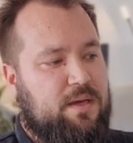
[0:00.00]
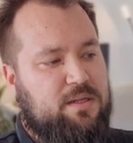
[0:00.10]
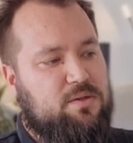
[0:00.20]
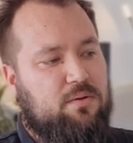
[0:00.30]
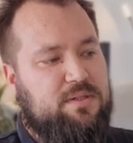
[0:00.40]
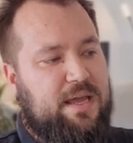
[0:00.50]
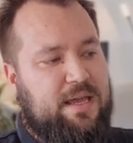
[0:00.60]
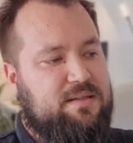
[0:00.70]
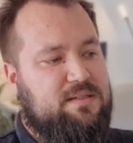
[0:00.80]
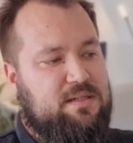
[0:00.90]
It's called
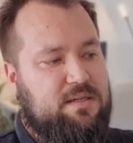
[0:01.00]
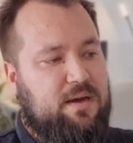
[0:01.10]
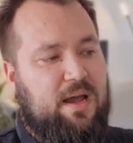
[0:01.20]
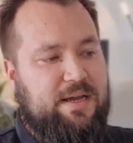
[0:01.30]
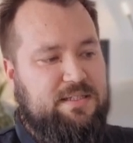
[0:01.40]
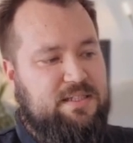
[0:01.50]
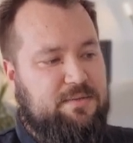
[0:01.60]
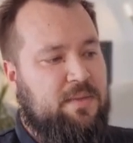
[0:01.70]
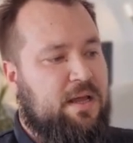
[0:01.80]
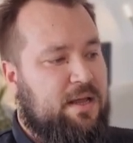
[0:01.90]
A T I D.